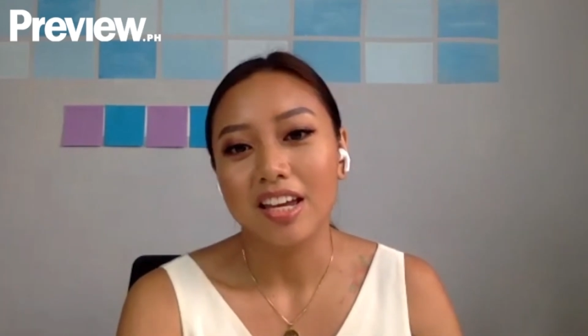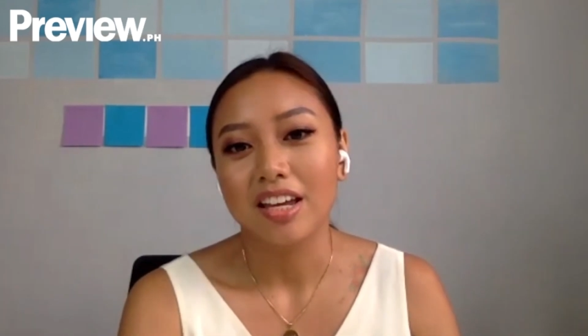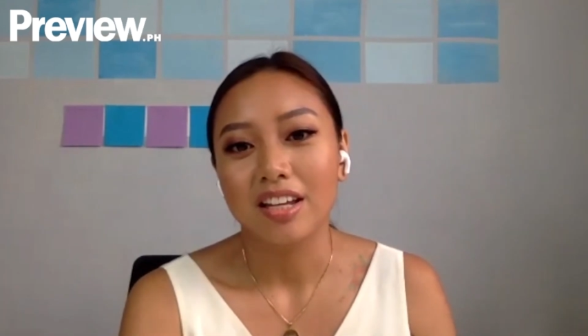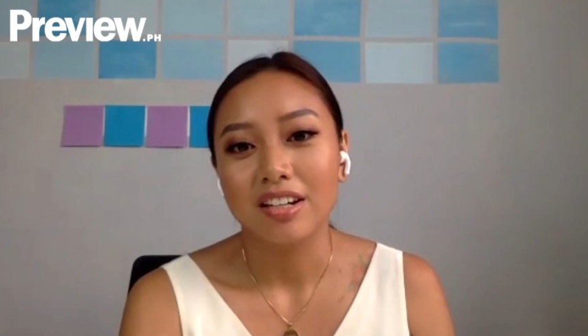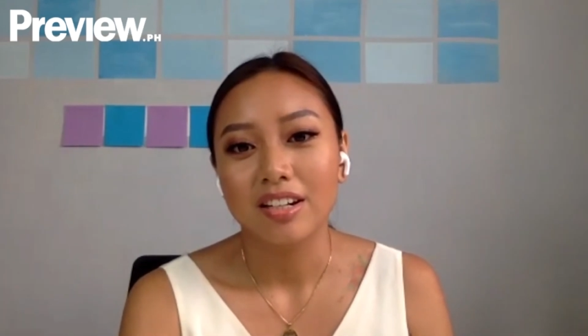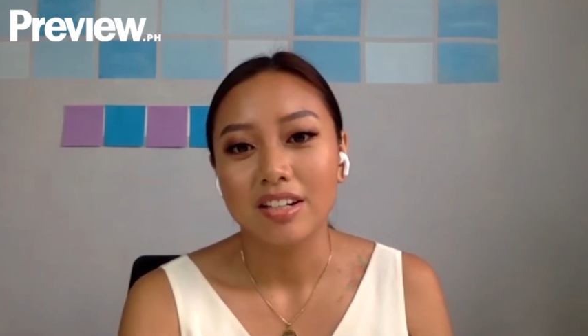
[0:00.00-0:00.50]

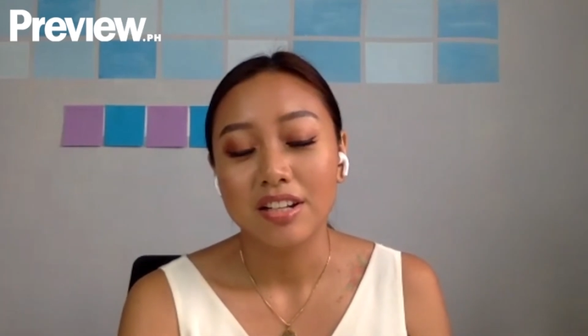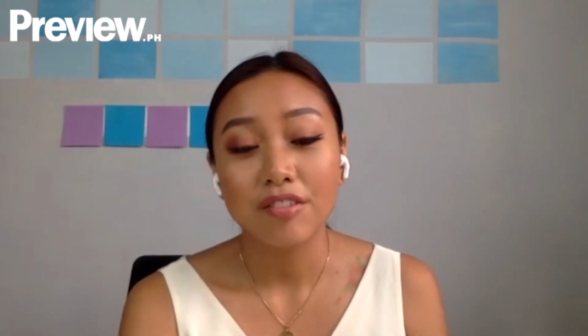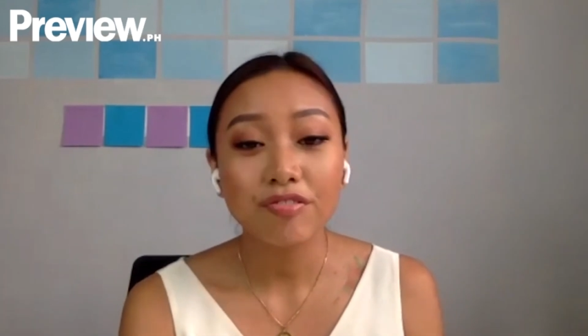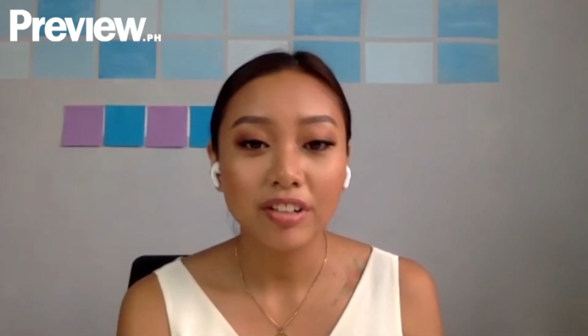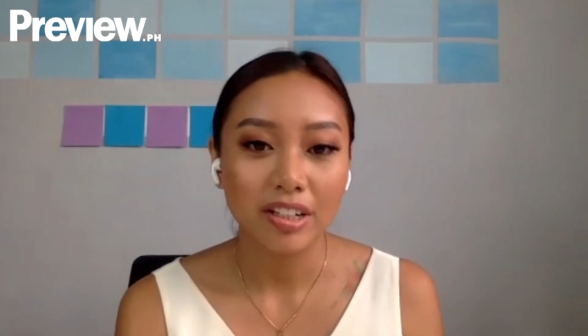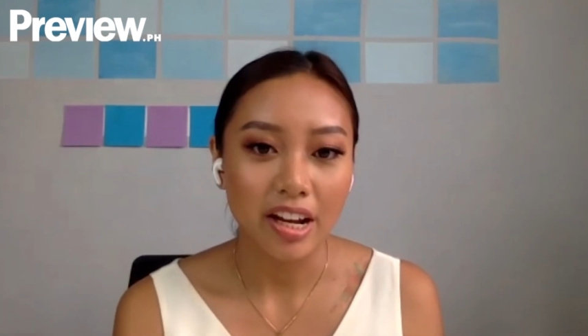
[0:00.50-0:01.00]
in
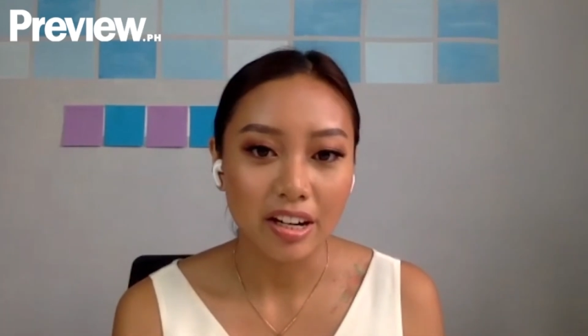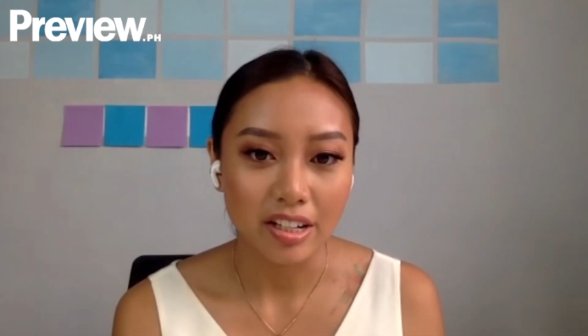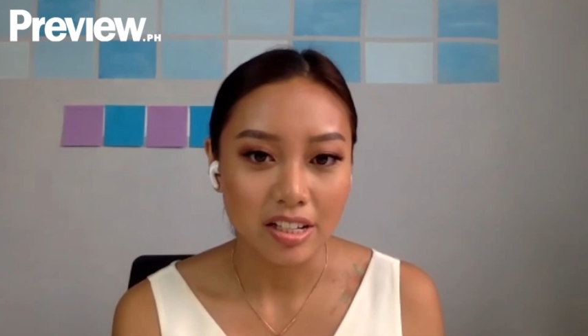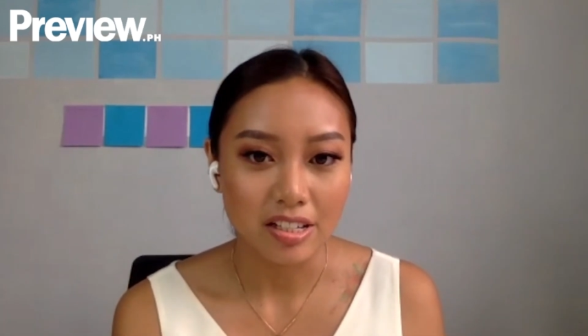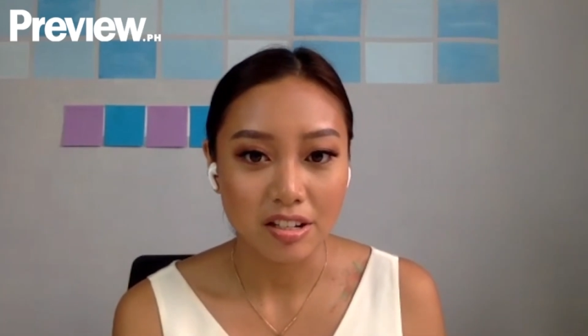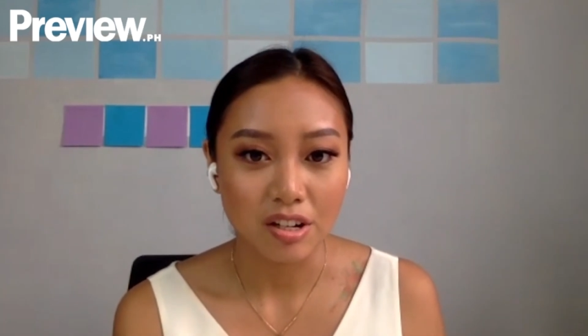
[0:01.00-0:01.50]
different
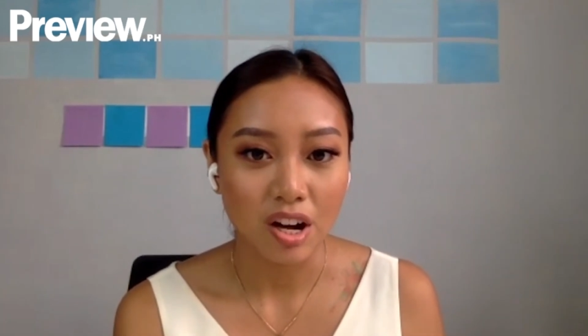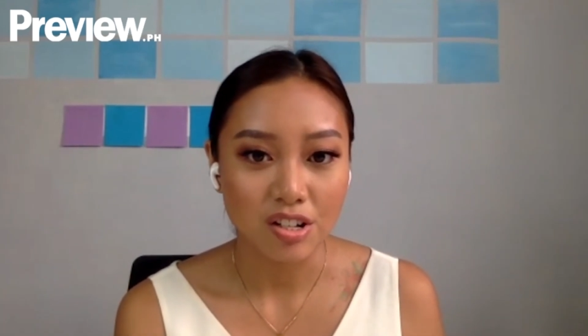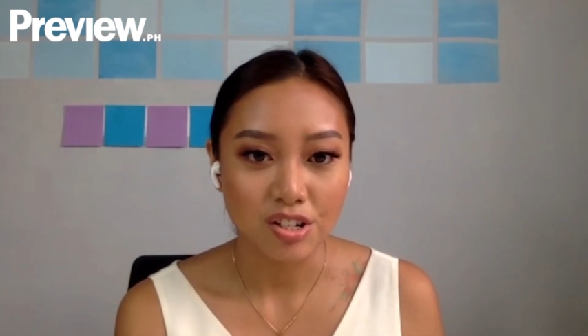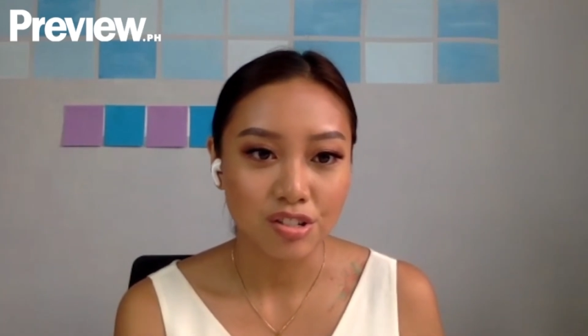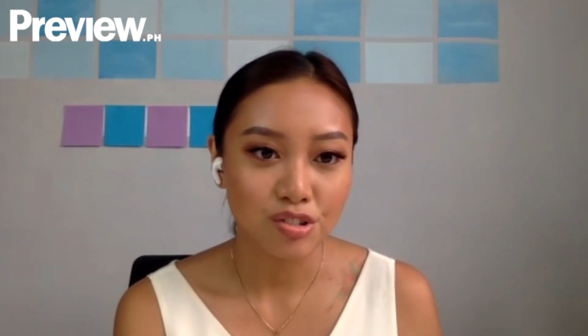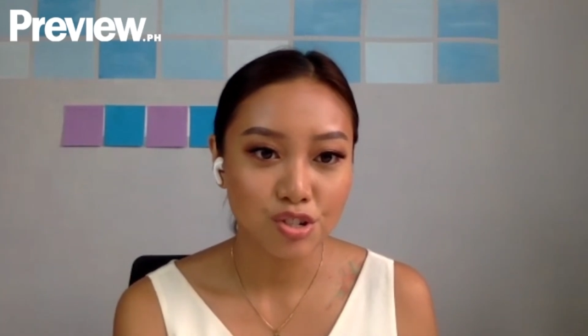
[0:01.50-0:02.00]
areas and
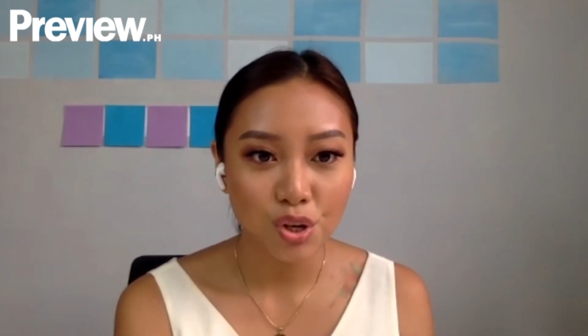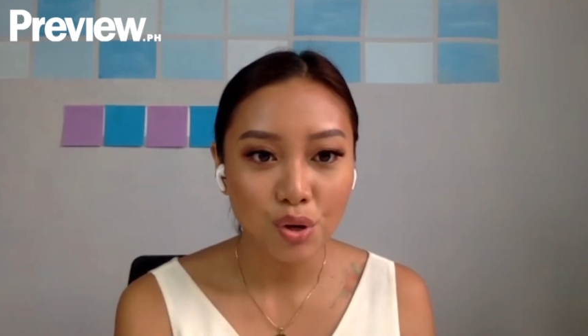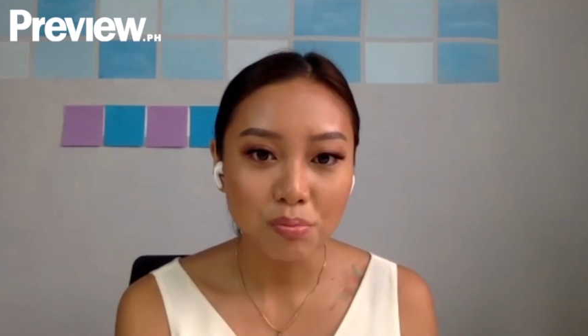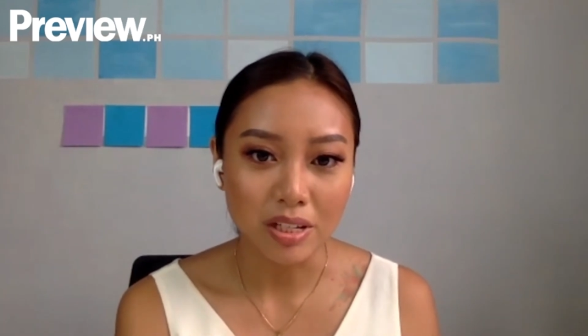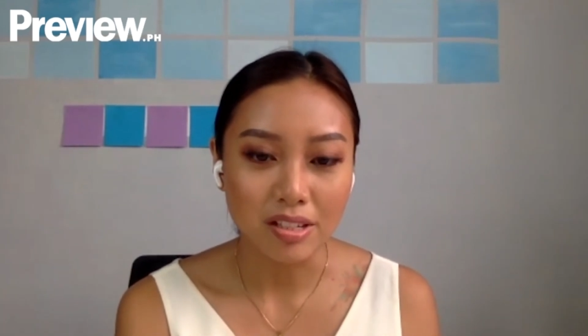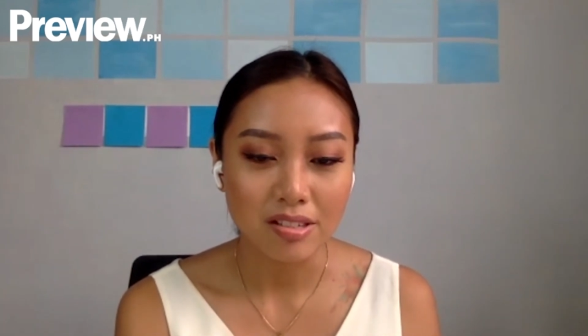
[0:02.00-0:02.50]
not just
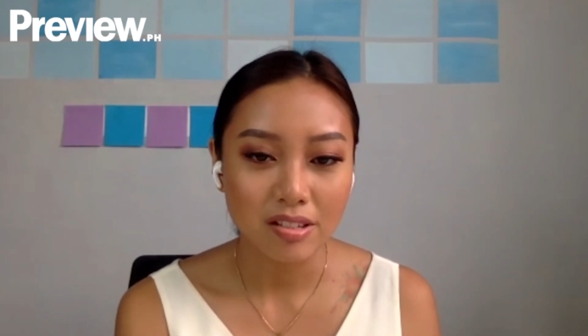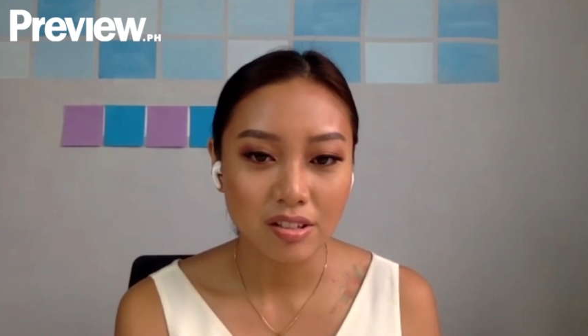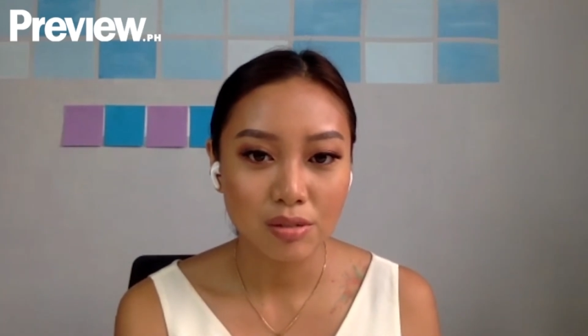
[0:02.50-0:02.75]
showbiz?